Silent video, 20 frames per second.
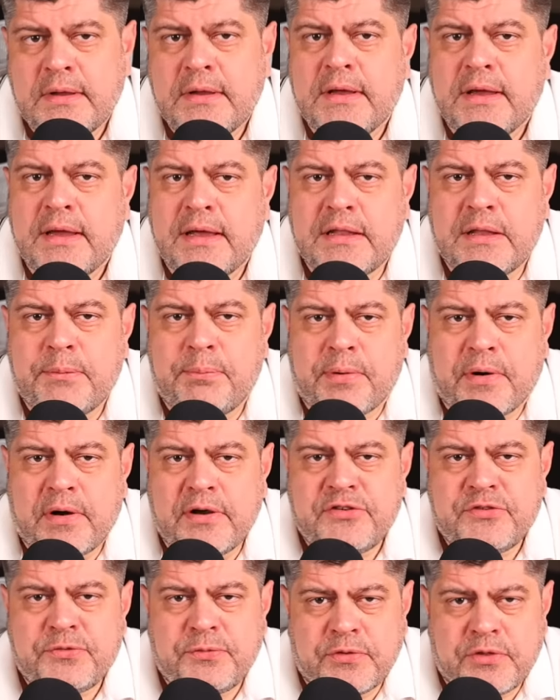And the
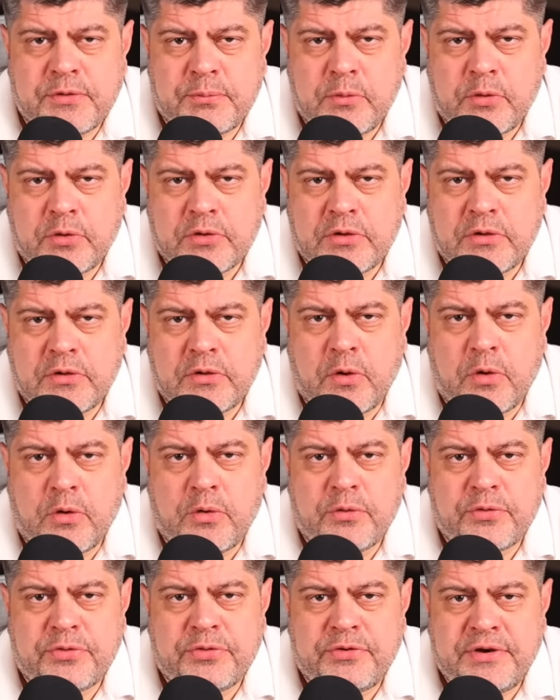price for the
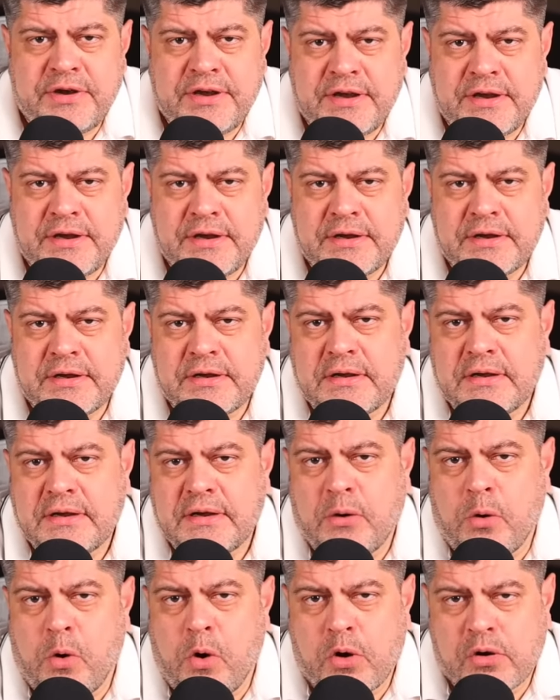Model 3
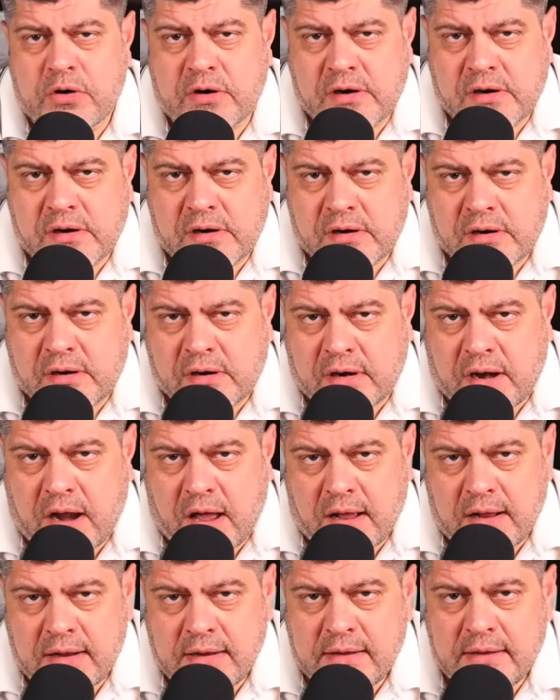
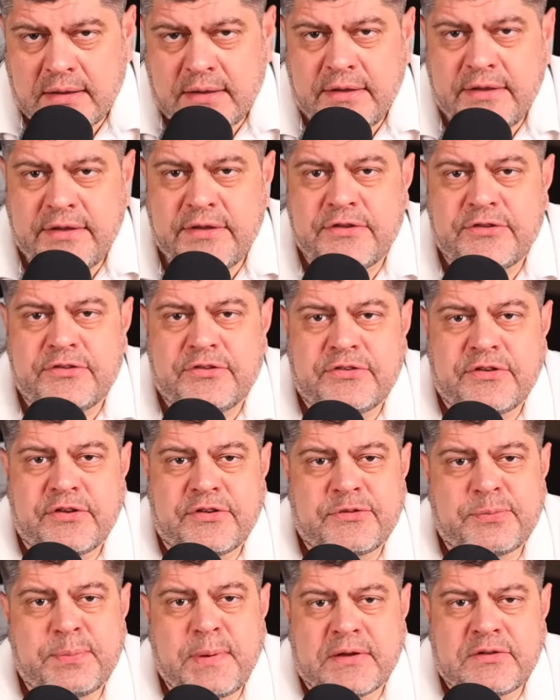Orra is
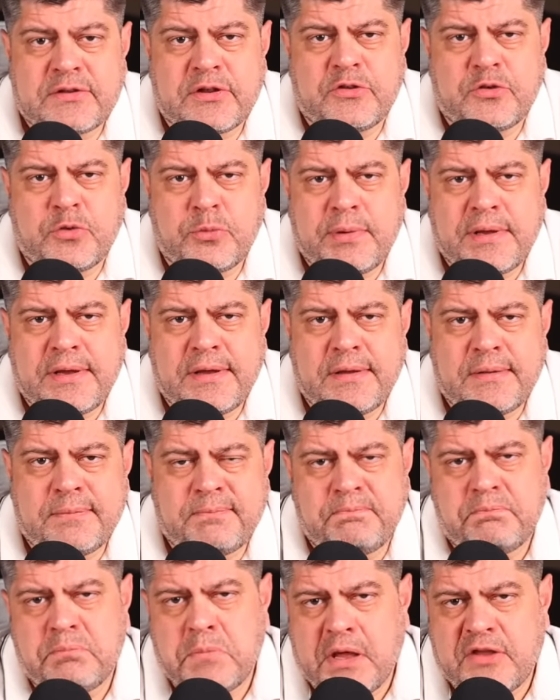expected to be,
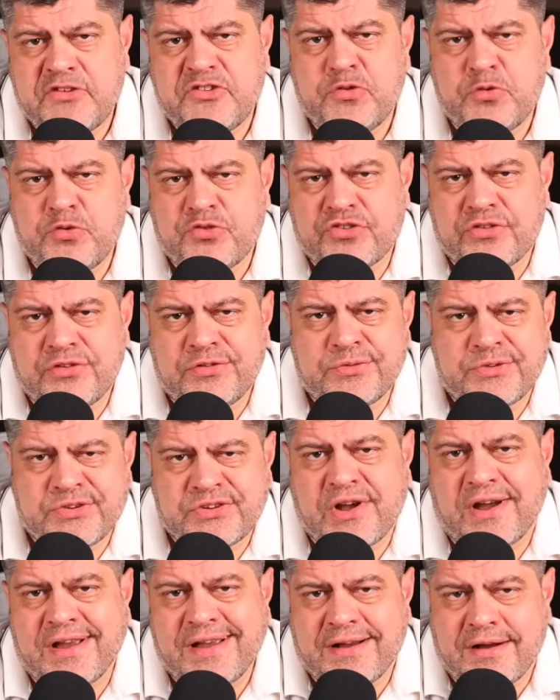as usual,
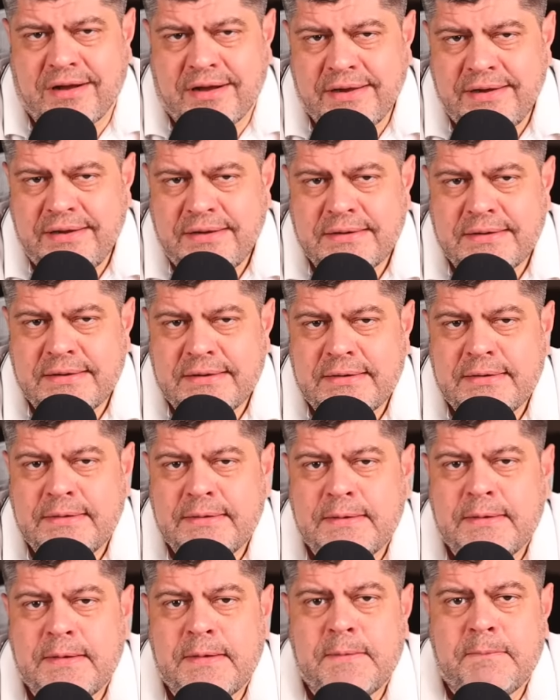sky high.
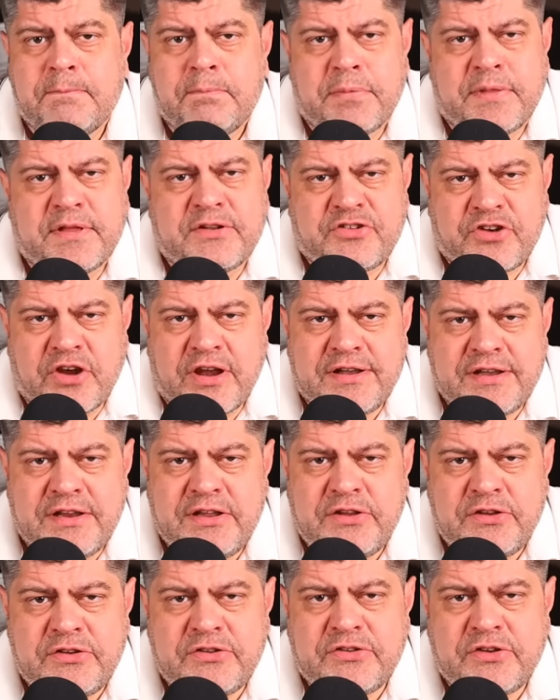The
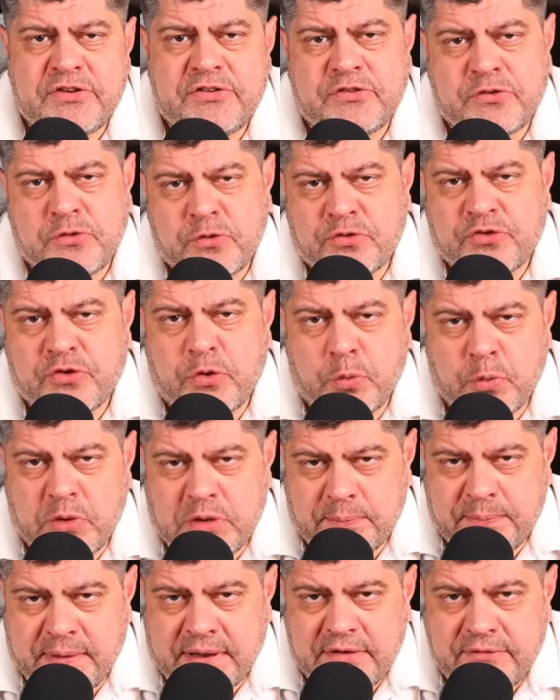Chinese, as usual, will
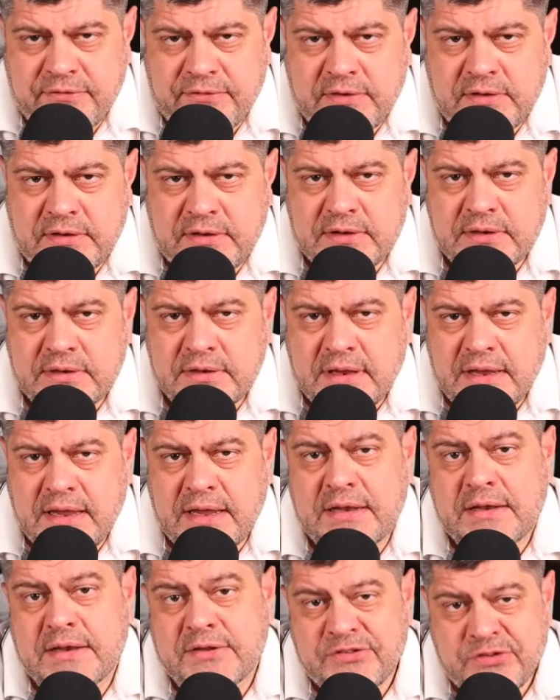benefit,
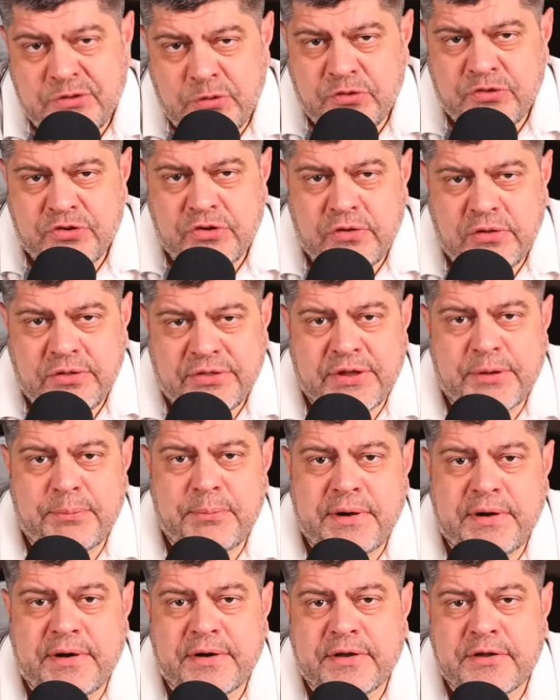and as usual, the
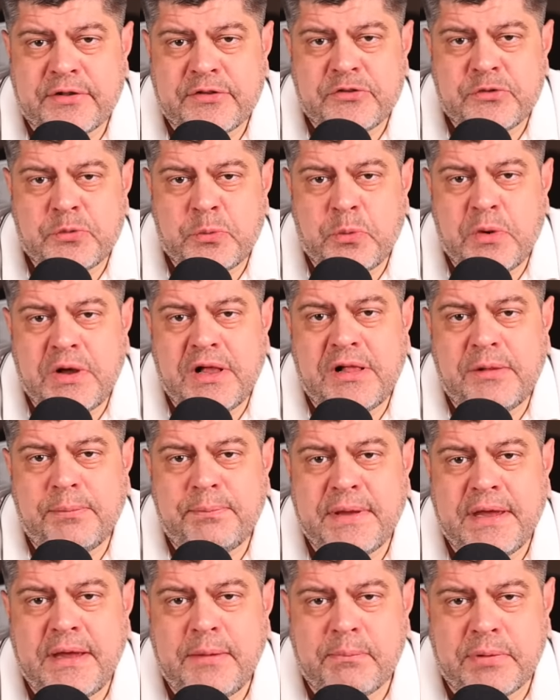Americans will
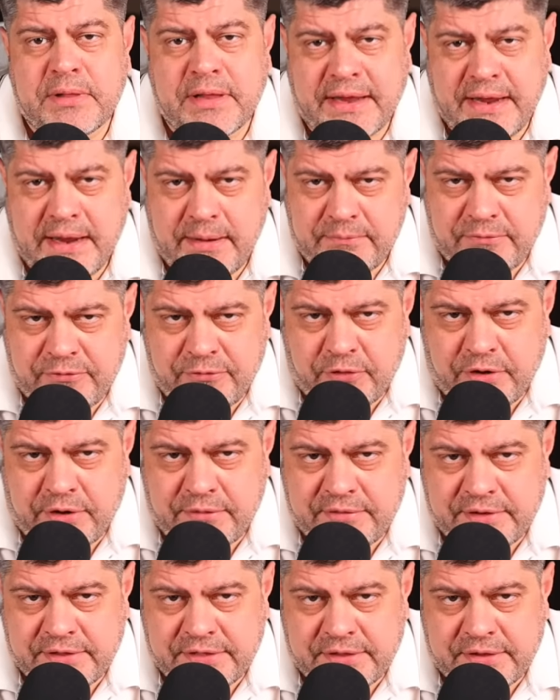be blamed for
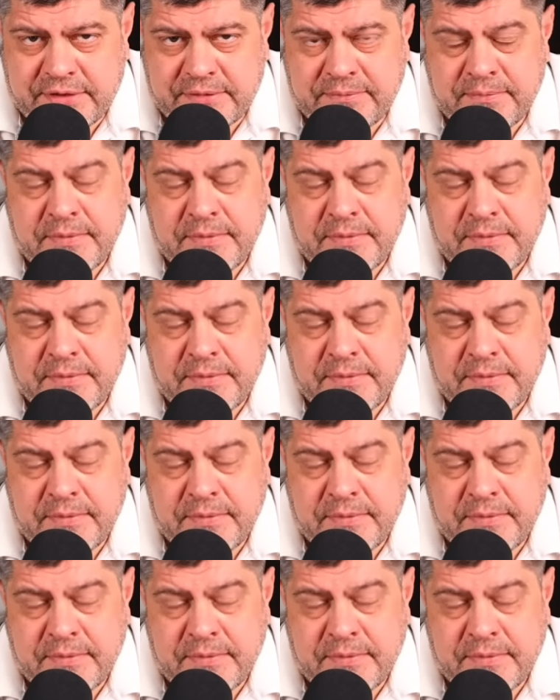everything.